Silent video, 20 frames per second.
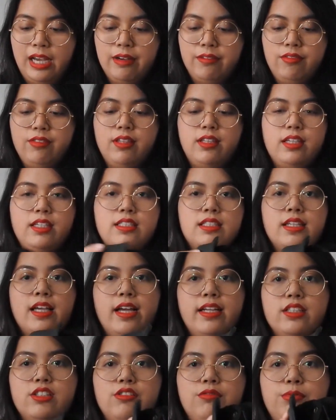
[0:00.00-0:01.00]
to have these
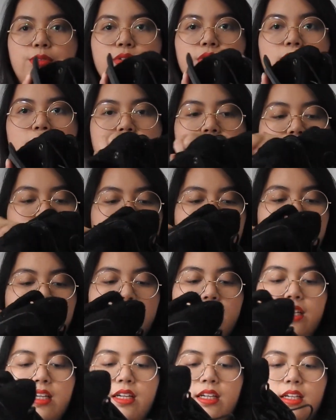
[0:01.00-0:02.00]
kinds of boots.
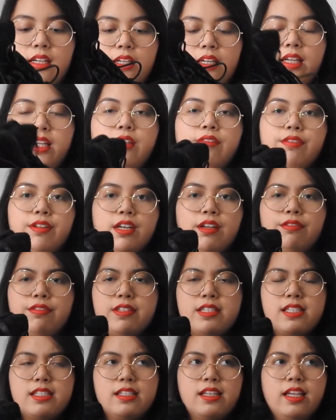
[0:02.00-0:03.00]
Even if
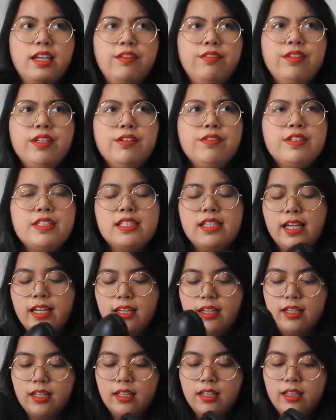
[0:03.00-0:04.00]
it's
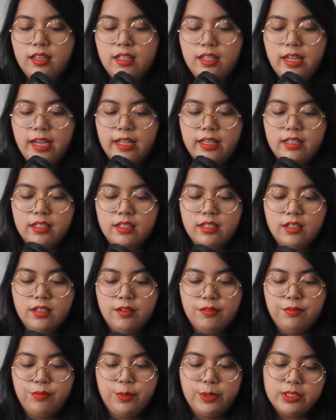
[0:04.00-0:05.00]
like the end
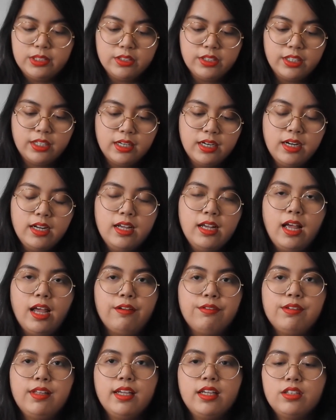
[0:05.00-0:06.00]
of winter,
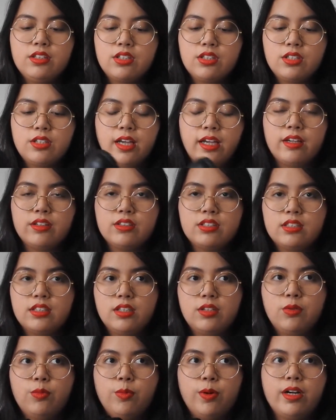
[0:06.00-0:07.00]
I feel like I could
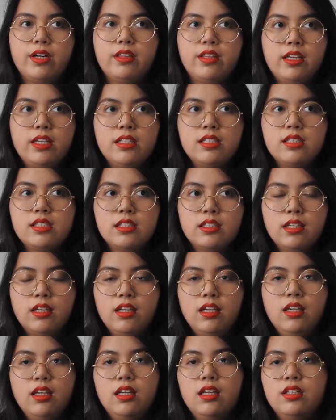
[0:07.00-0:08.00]
still wear these
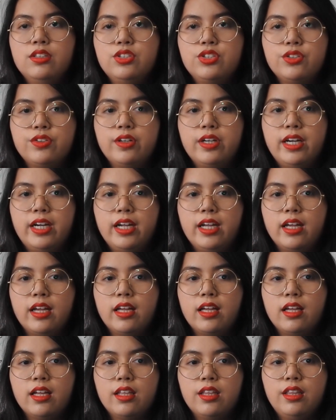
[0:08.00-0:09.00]

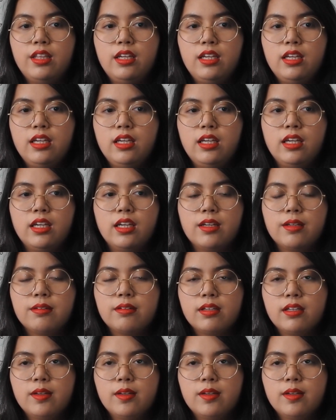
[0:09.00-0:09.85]
during the